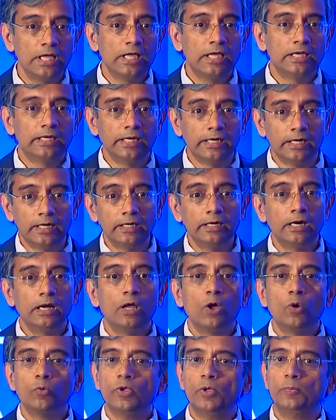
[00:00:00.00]
Here,
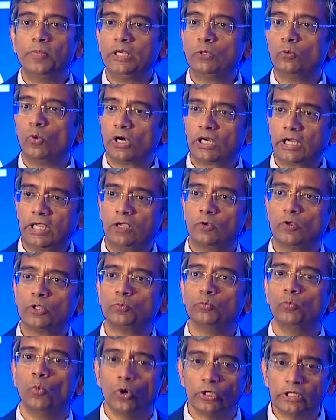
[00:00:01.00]
we've been working with
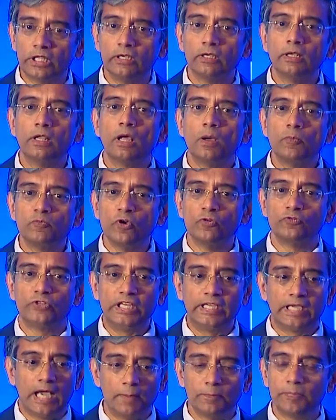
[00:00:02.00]
more than
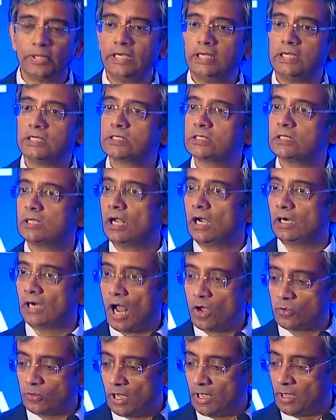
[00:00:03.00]
50 companies
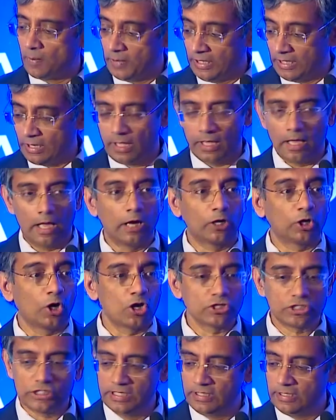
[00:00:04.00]

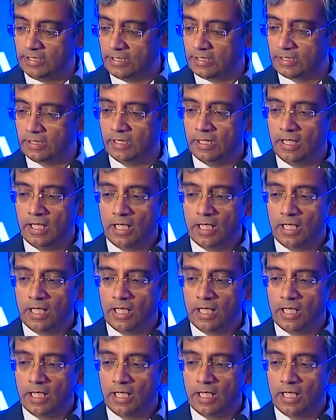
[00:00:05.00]
across India.